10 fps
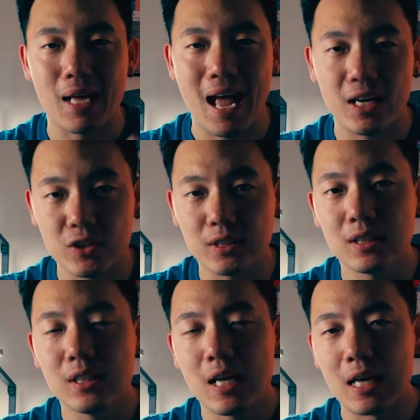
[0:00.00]
But
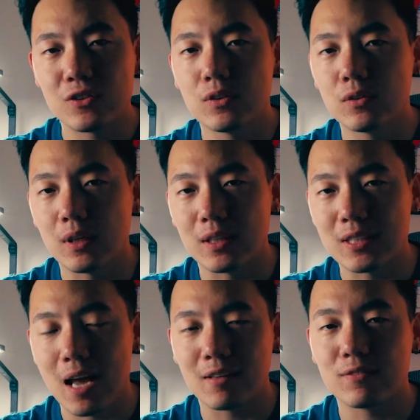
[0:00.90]
actually, as you
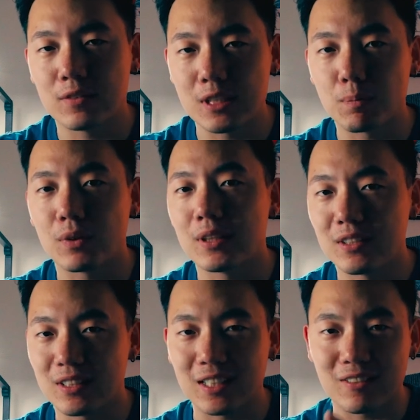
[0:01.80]
dive deeper
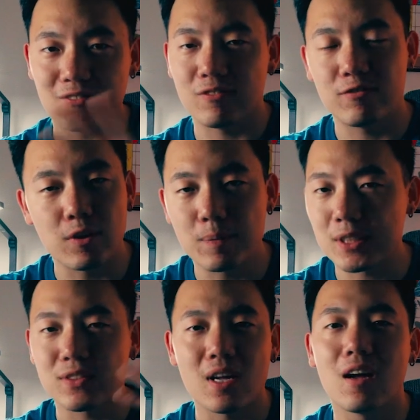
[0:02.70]
into like
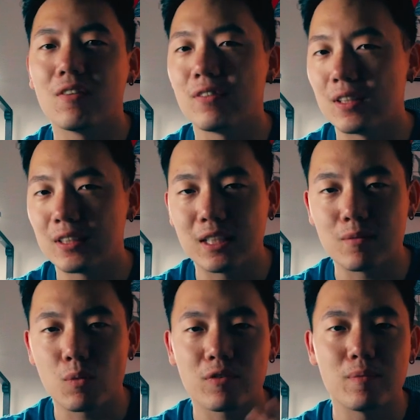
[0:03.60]
filming stuff and
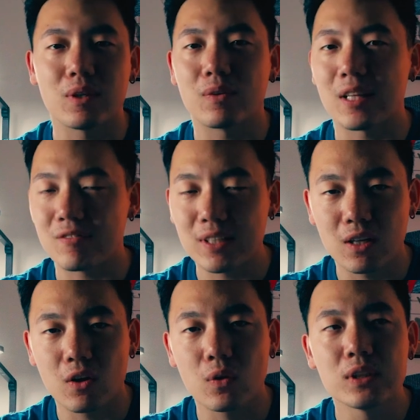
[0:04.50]
getting more familiar with like
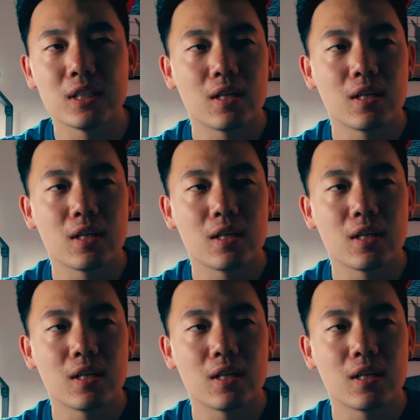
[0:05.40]
video,